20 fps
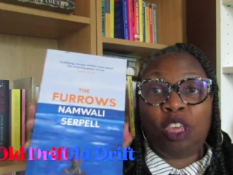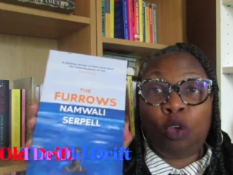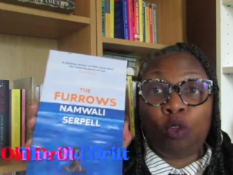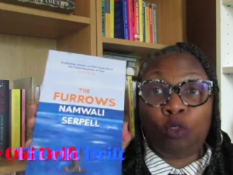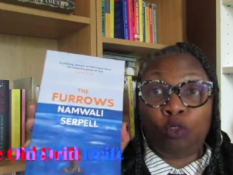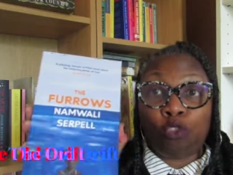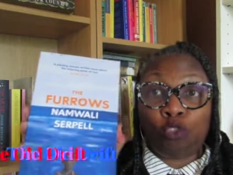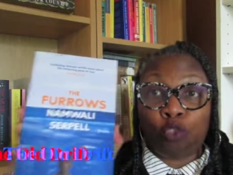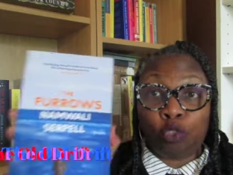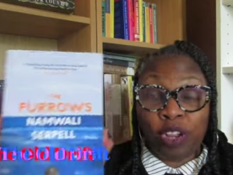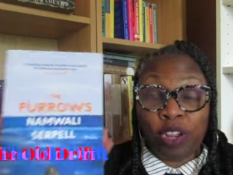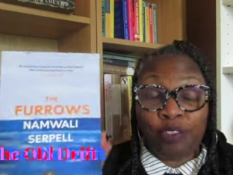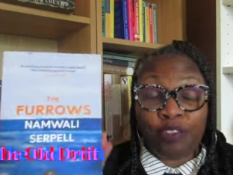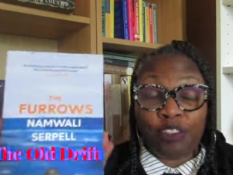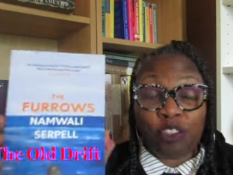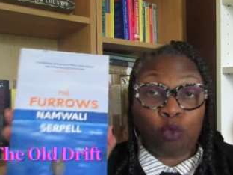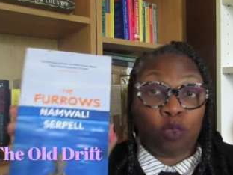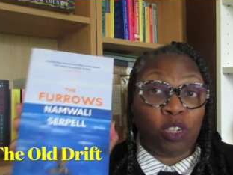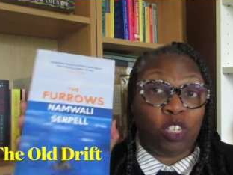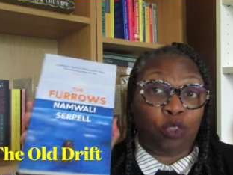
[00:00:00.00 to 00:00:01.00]
Old
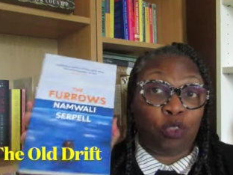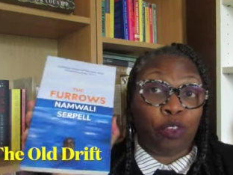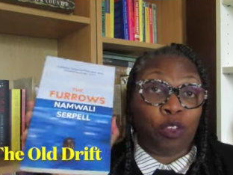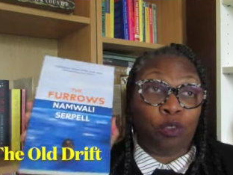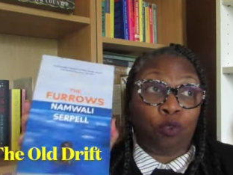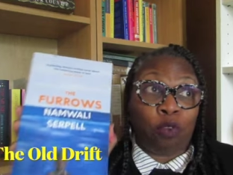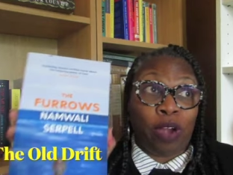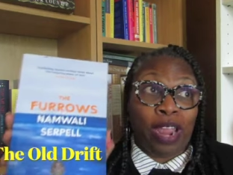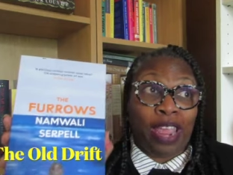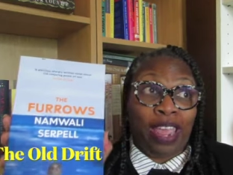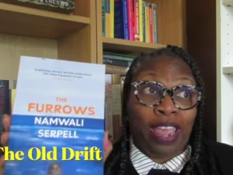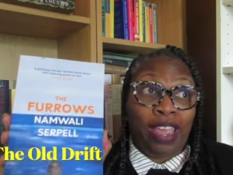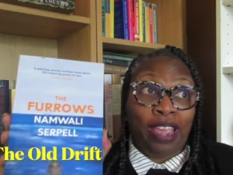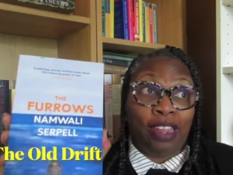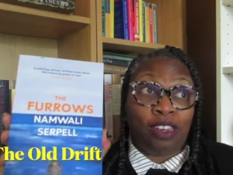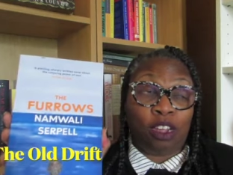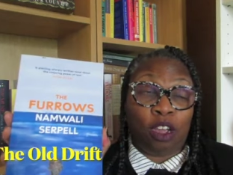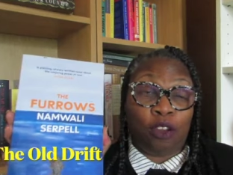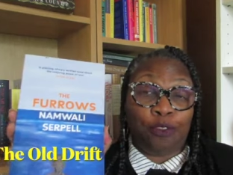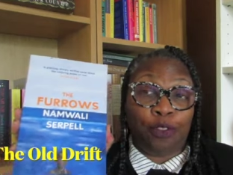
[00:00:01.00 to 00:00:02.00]
Drift, which we
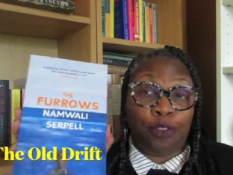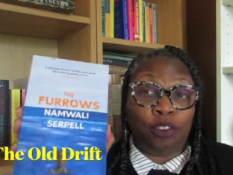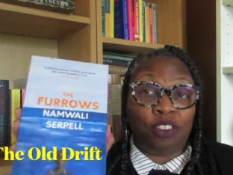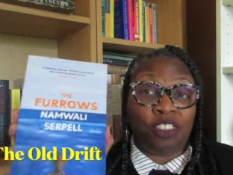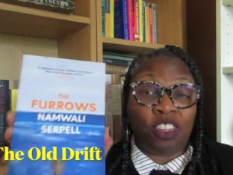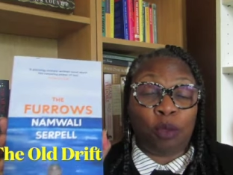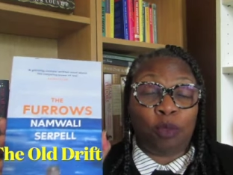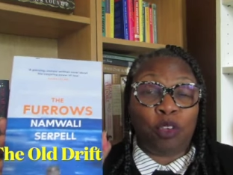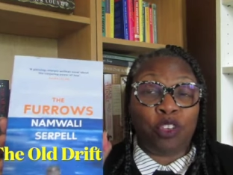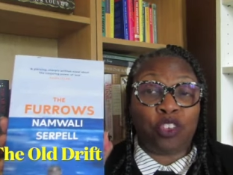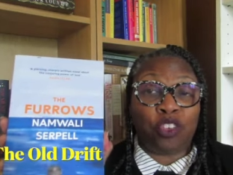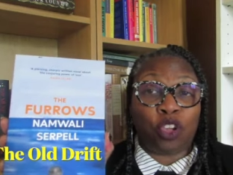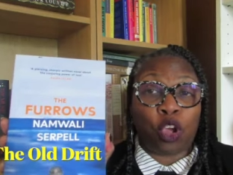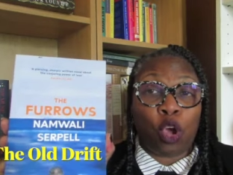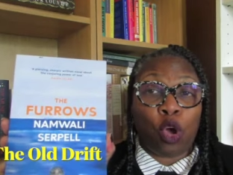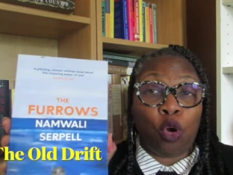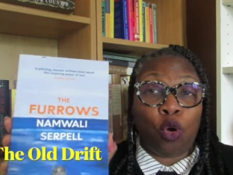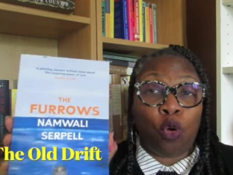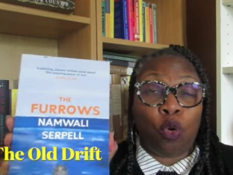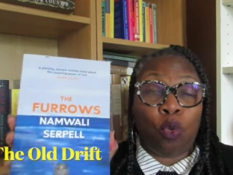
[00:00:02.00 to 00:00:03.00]
read a few summers
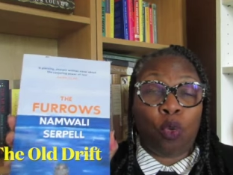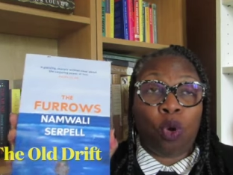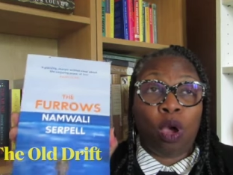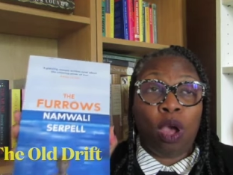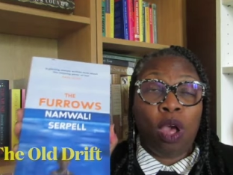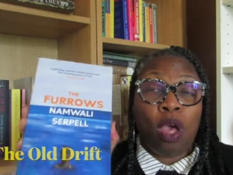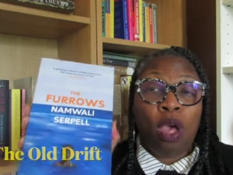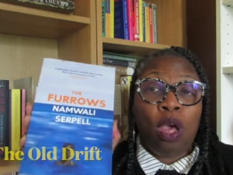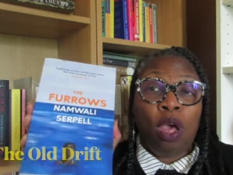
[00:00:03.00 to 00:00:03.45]
ago